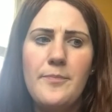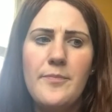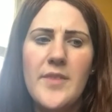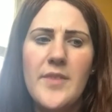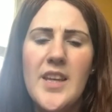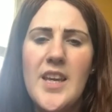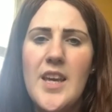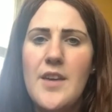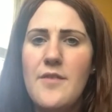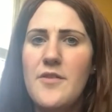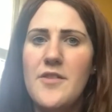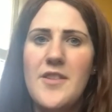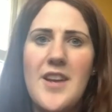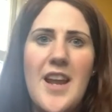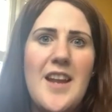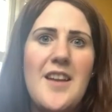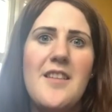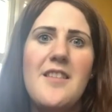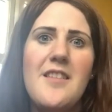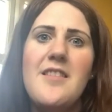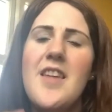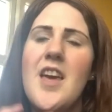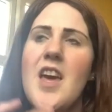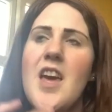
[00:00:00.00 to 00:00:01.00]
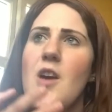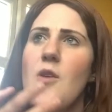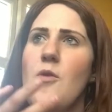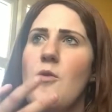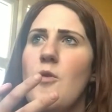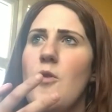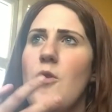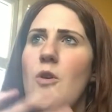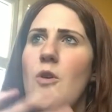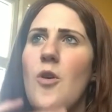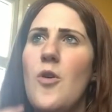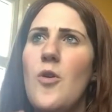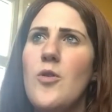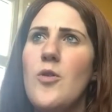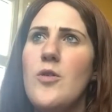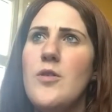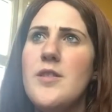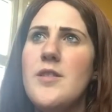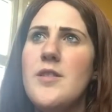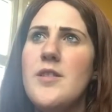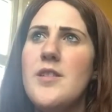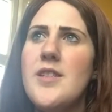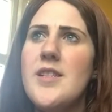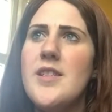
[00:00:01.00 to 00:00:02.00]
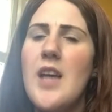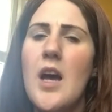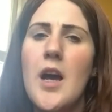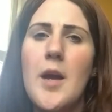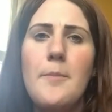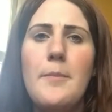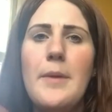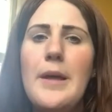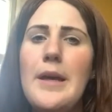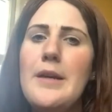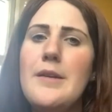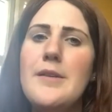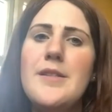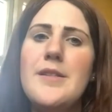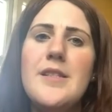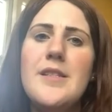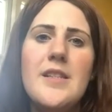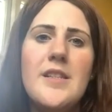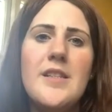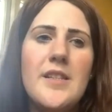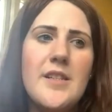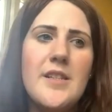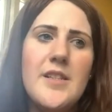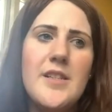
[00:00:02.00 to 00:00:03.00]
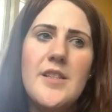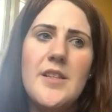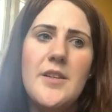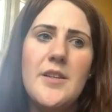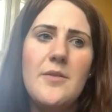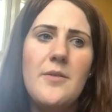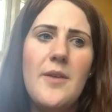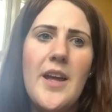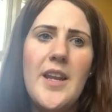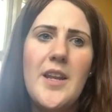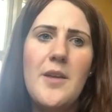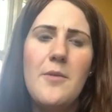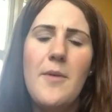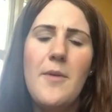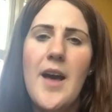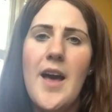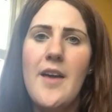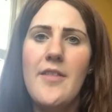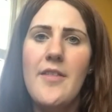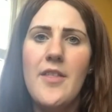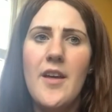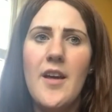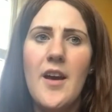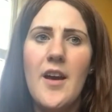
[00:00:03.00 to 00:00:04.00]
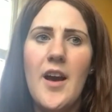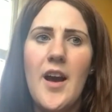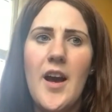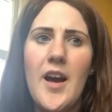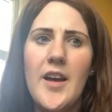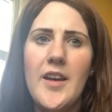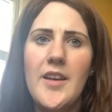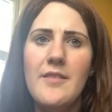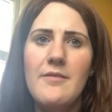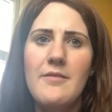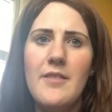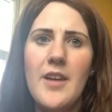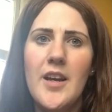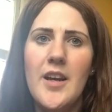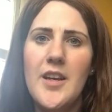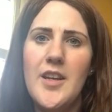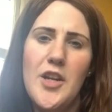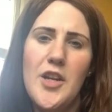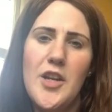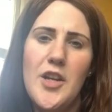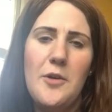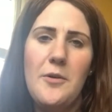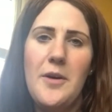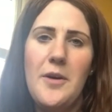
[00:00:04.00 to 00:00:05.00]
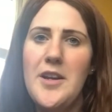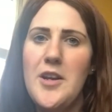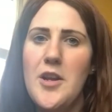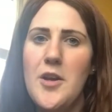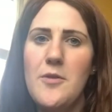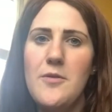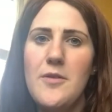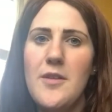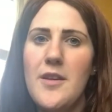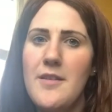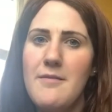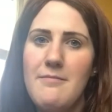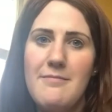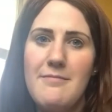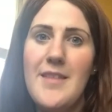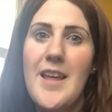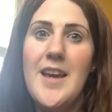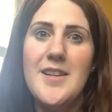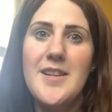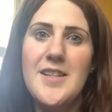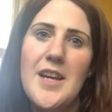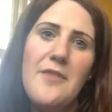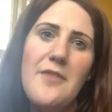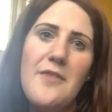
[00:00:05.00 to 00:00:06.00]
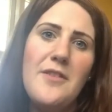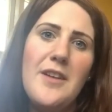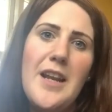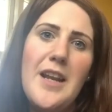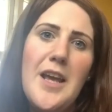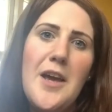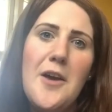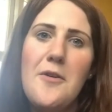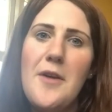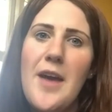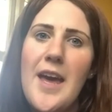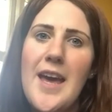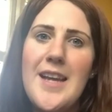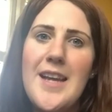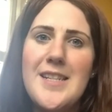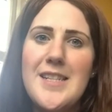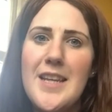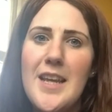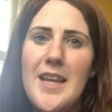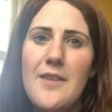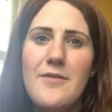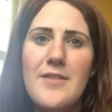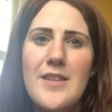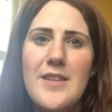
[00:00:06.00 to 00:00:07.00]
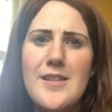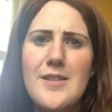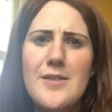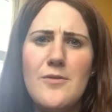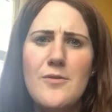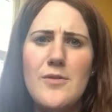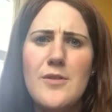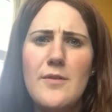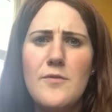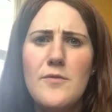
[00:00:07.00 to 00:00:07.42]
given anything or signposted into anywhere that I you know, I know that they're definitely okay to give these sorts of